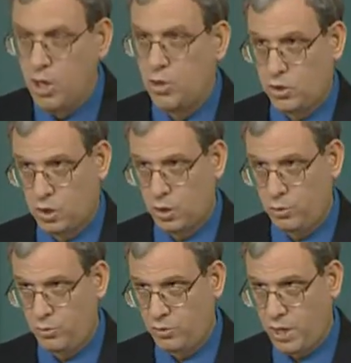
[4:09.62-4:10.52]

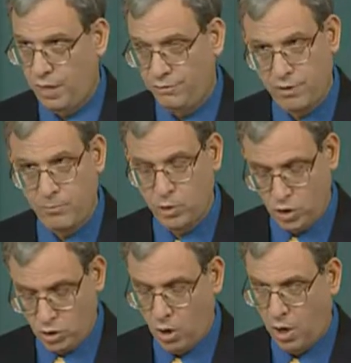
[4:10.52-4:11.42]
So that from the
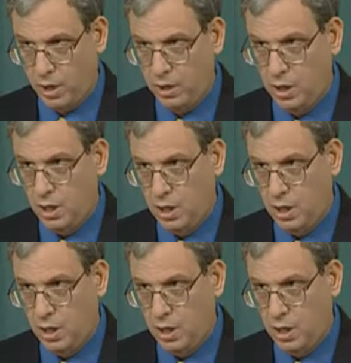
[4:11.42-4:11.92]
start,